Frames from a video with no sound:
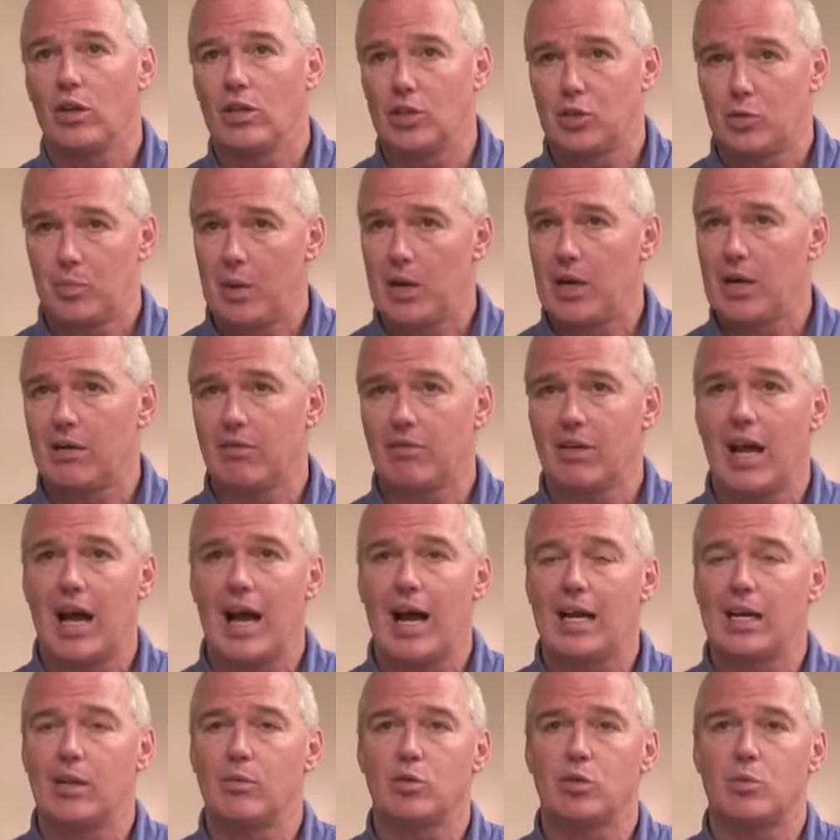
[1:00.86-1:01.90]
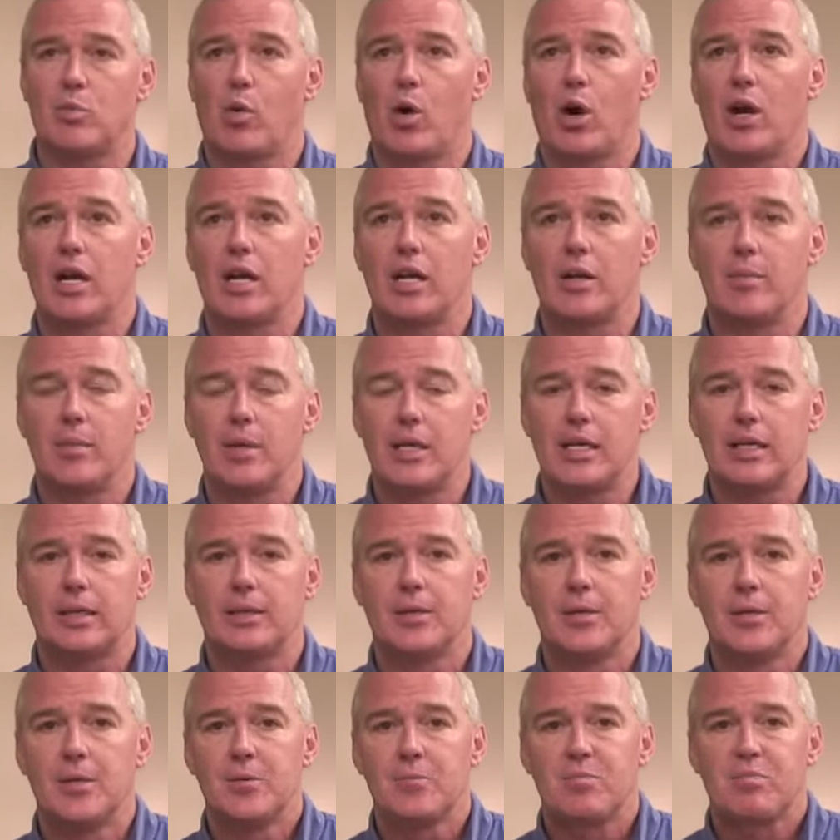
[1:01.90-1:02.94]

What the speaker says: of the Spirit of God that was bringing them in.